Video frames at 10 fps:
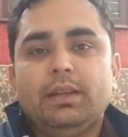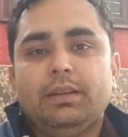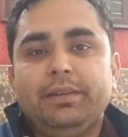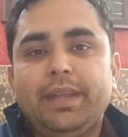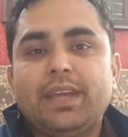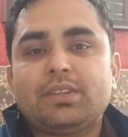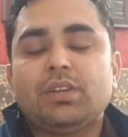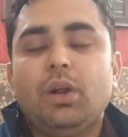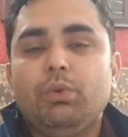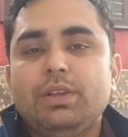Next
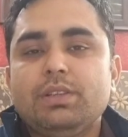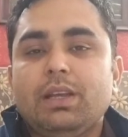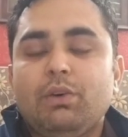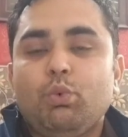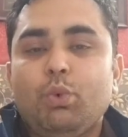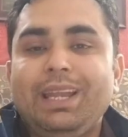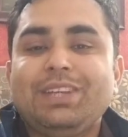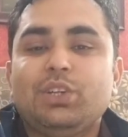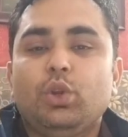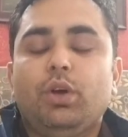ground is
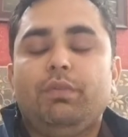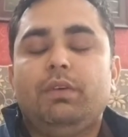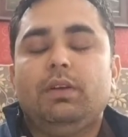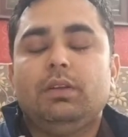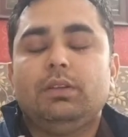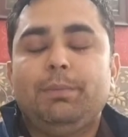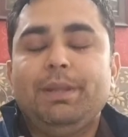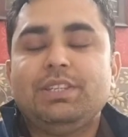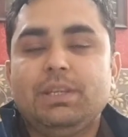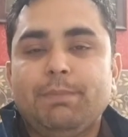violation of the
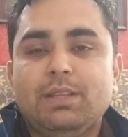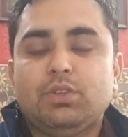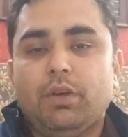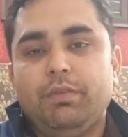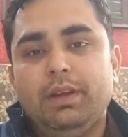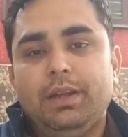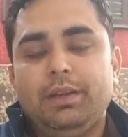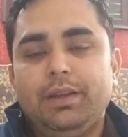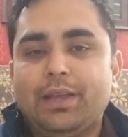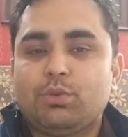principles of
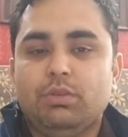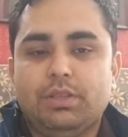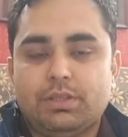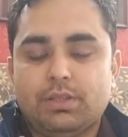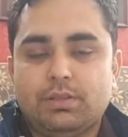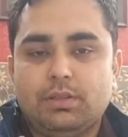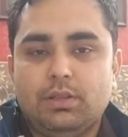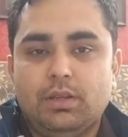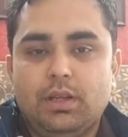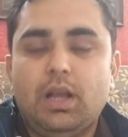natural justice.
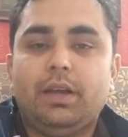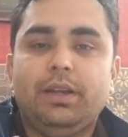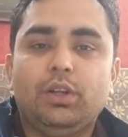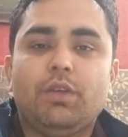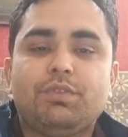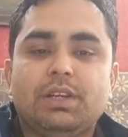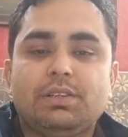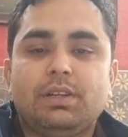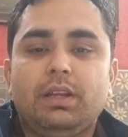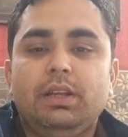A writ of
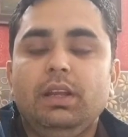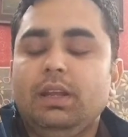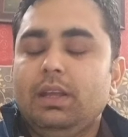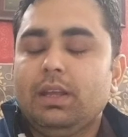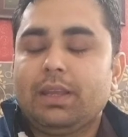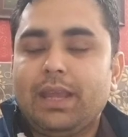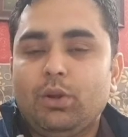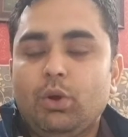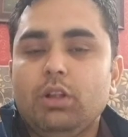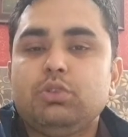certiorari can
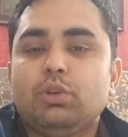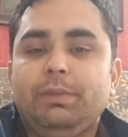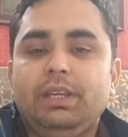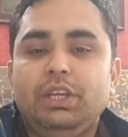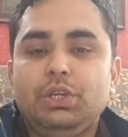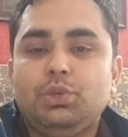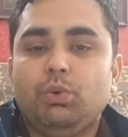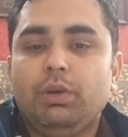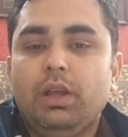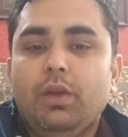also be
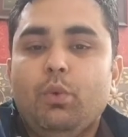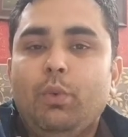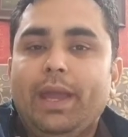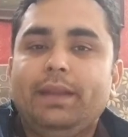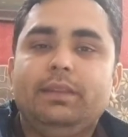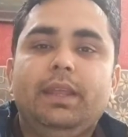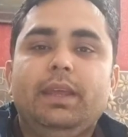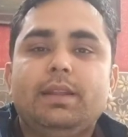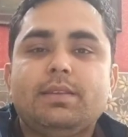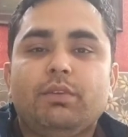issued when
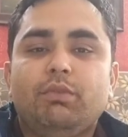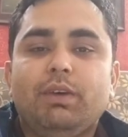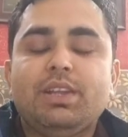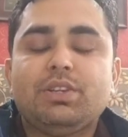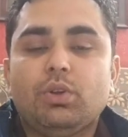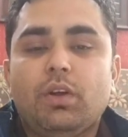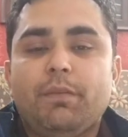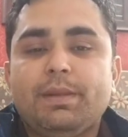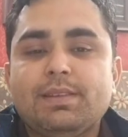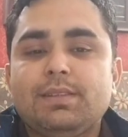there is a violation of
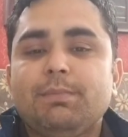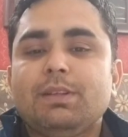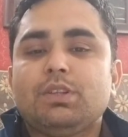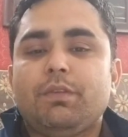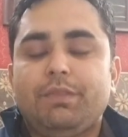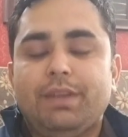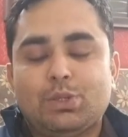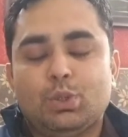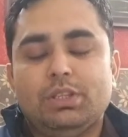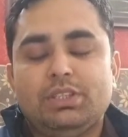principles of
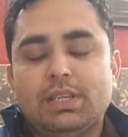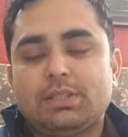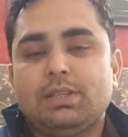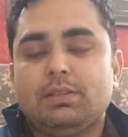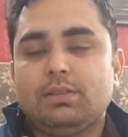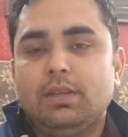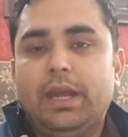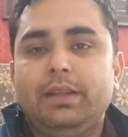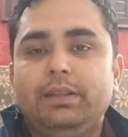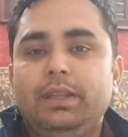natural justice,
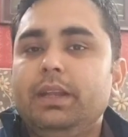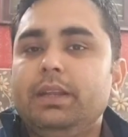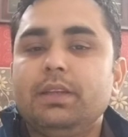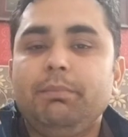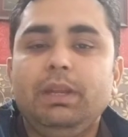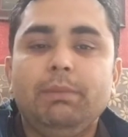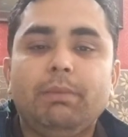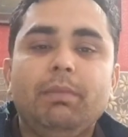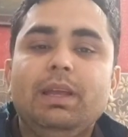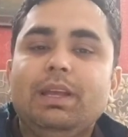and there is a
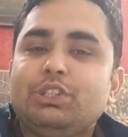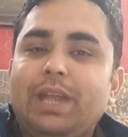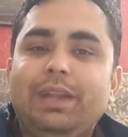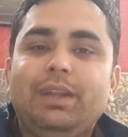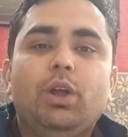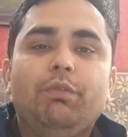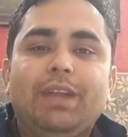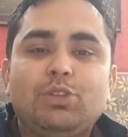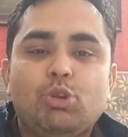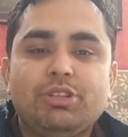minimum standard of
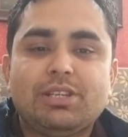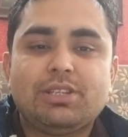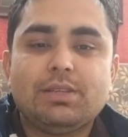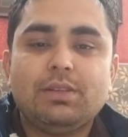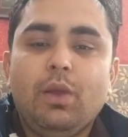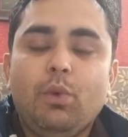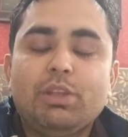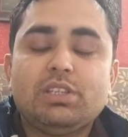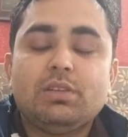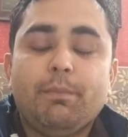natural justice
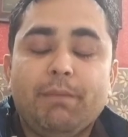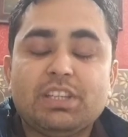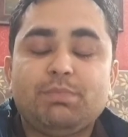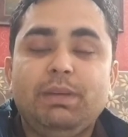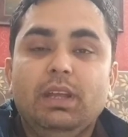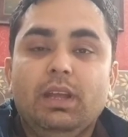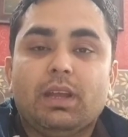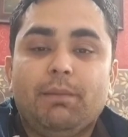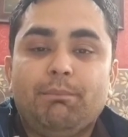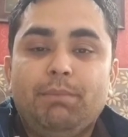which must be
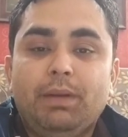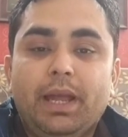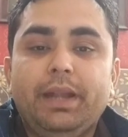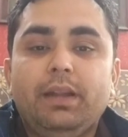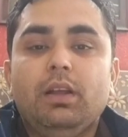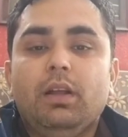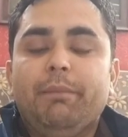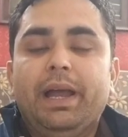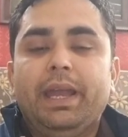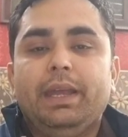complied
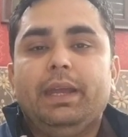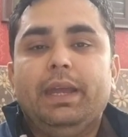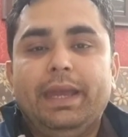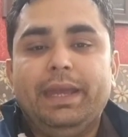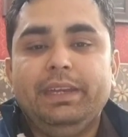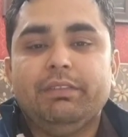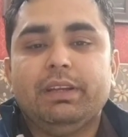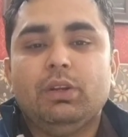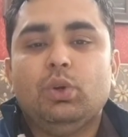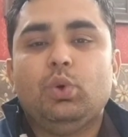by
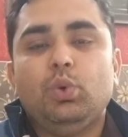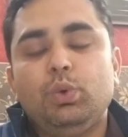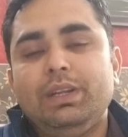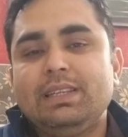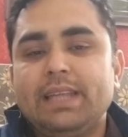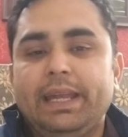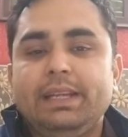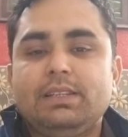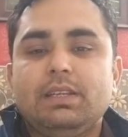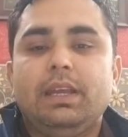anyone who
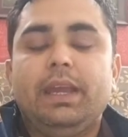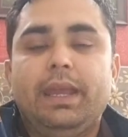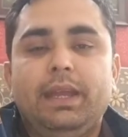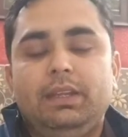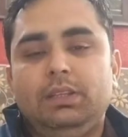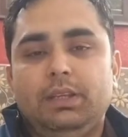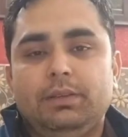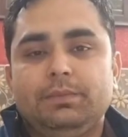decides anything.